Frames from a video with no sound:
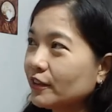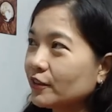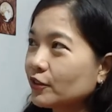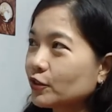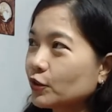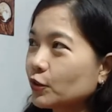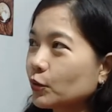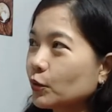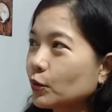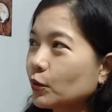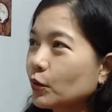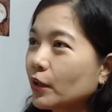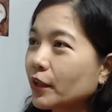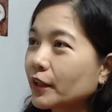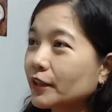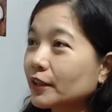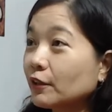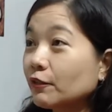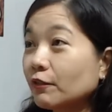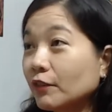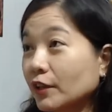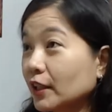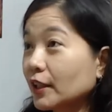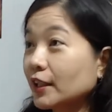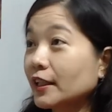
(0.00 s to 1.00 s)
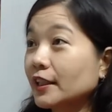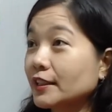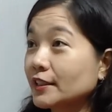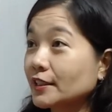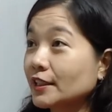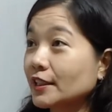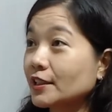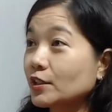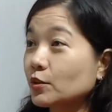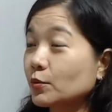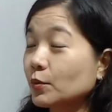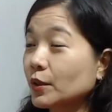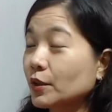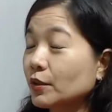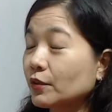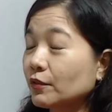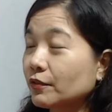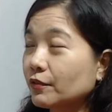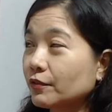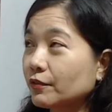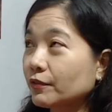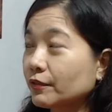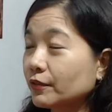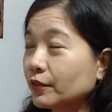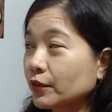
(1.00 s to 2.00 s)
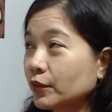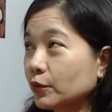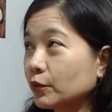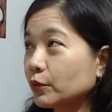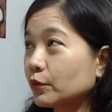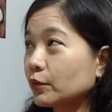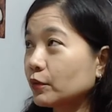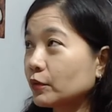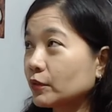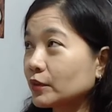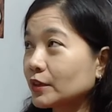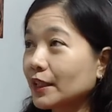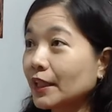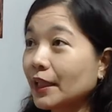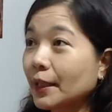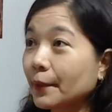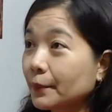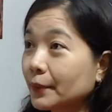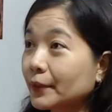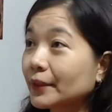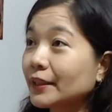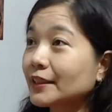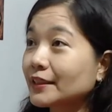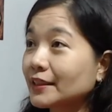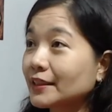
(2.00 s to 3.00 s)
So, Heart Evangelista is one of yung celebrities